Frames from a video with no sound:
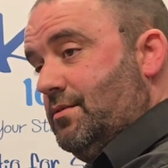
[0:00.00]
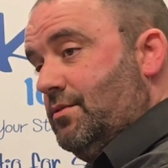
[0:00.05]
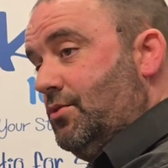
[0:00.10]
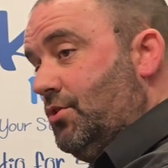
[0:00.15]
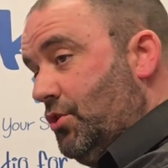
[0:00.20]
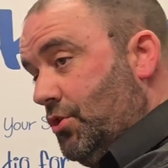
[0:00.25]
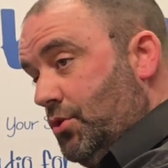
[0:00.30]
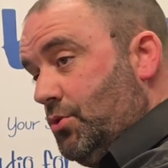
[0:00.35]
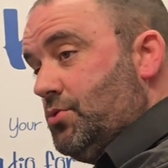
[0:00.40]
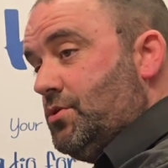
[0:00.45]

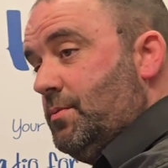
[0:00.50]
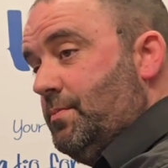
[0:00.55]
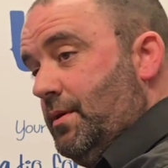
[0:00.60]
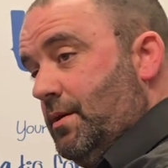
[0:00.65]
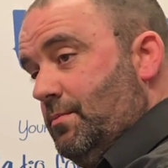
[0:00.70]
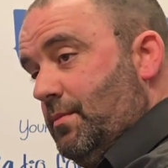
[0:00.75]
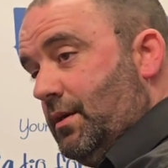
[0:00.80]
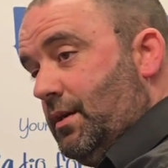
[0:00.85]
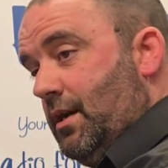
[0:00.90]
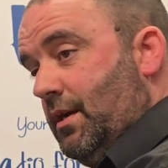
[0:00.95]
you used to be a
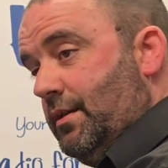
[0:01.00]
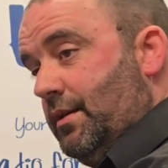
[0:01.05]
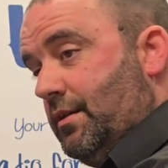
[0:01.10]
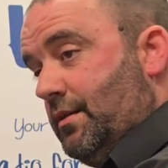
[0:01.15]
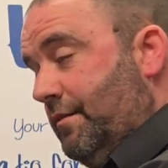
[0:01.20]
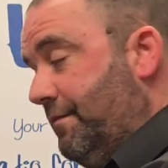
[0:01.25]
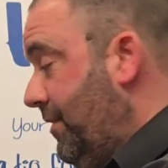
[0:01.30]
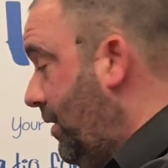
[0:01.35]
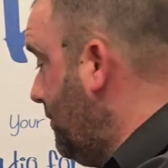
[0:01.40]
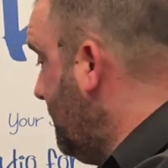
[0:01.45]
mechanic.
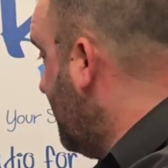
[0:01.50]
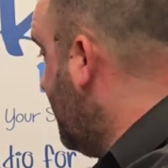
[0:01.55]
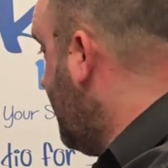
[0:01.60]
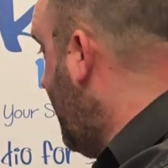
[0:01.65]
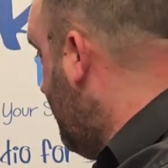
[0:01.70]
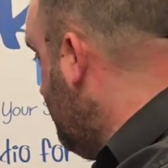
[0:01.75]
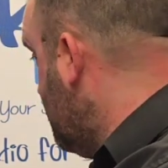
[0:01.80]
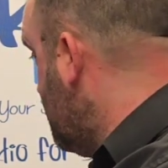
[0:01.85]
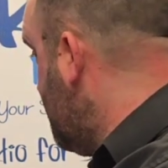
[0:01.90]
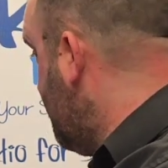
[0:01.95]
They found a
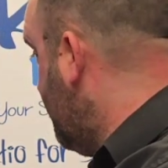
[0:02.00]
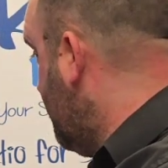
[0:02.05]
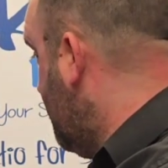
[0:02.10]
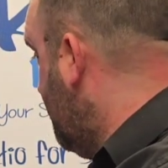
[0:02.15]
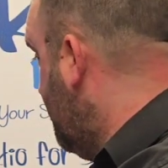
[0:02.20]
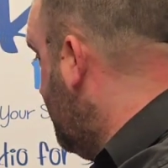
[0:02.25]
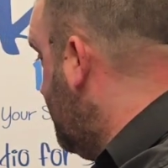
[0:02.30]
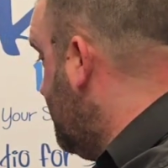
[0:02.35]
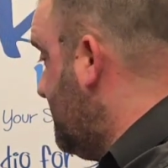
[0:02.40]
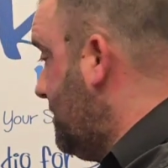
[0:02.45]
garage for
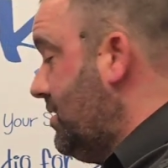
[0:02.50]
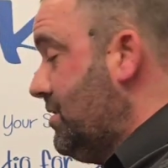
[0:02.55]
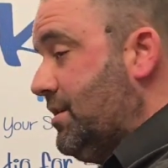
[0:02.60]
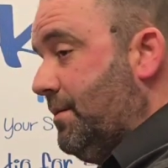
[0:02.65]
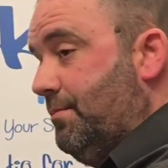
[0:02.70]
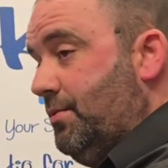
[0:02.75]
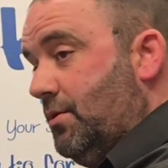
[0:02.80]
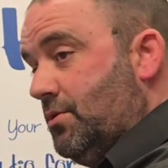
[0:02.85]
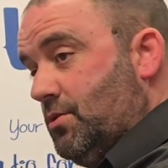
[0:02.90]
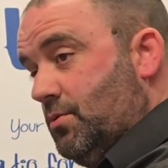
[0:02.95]
him, and they says the
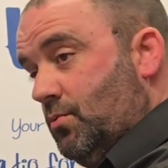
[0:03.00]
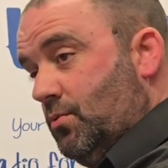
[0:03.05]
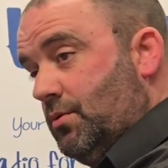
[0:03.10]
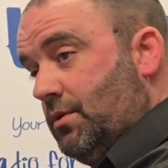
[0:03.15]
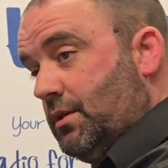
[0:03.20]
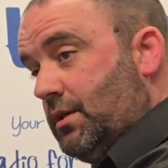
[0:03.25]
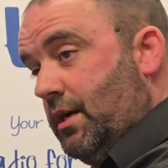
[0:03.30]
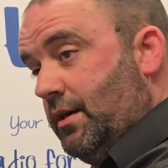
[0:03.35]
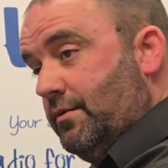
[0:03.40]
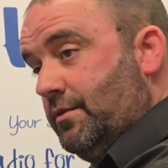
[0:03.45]
person who owned
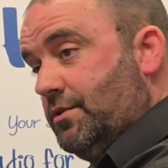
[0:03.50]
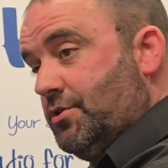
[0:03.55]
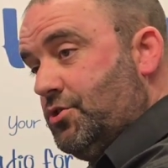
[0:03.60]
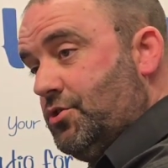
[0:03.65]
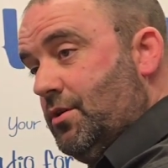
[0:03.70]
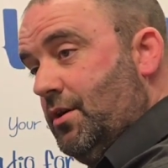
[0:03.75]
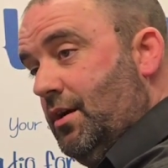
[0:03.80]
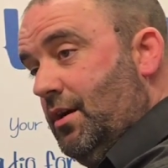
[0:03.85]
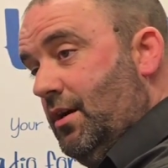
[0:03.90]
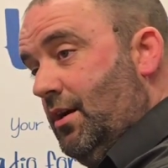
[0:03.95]
the garage,
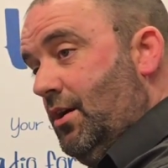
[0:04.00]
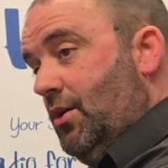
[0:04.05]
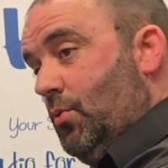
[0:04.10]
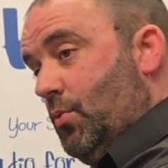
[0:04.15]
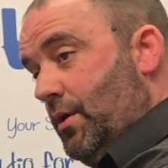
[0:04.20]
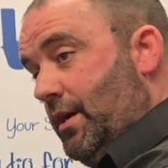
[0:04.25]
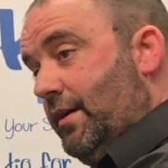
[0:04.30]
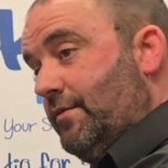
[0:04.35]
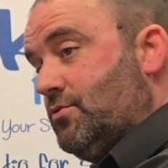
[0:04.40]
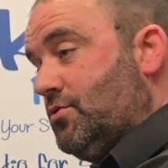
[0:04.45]

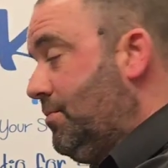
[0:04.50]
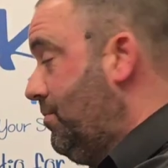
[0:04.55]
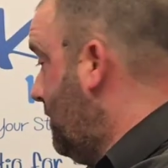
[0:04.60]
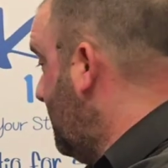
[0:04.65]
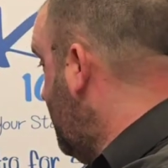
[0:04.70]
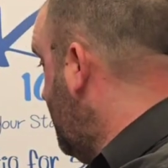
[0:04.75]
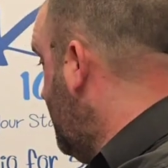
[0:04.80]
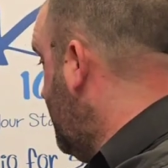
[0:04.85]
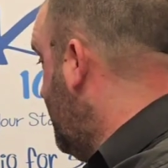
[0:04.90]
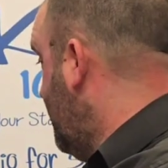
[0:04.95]
we have
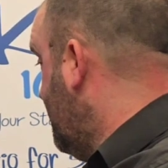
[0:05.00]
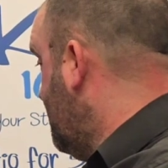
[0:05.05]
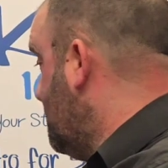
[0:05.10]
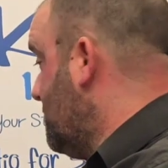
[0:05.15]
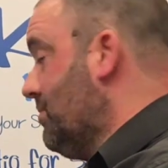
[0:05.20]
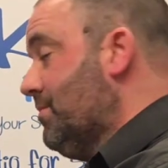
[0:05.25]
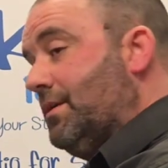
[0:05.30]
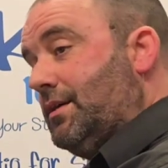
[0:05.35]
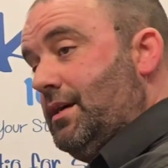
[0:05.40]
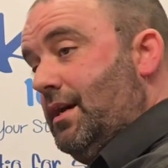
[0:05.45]
somebody here who's
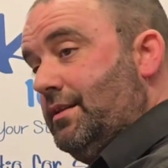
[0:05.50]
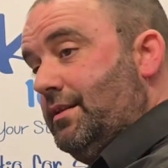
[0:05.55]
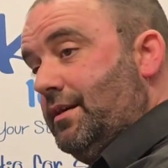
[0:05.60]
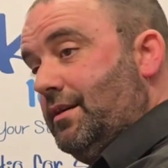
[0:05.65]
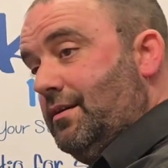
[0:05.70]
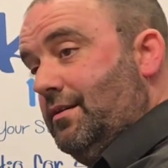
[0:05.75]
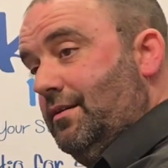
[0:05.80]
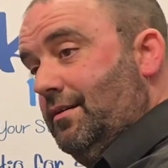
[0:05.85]
a mechanic.